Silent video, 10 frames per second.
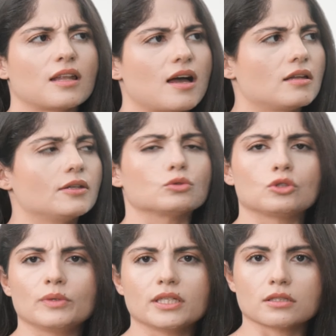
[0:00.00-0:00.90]

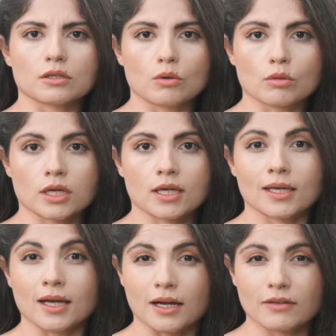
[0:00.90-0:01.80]
2 weeks ago, the
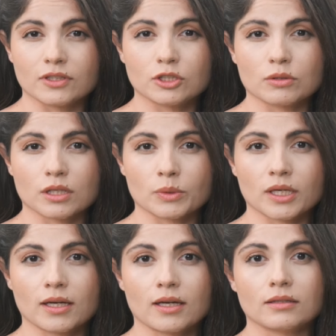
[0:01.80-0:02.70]
AI video that we
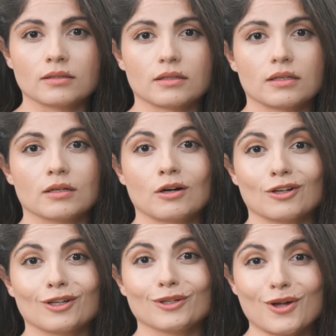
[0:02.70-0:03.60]
had
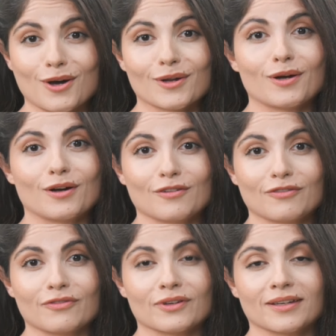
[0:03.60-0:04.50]
got a lot
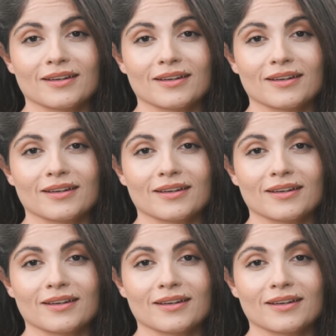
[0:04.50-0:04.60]
of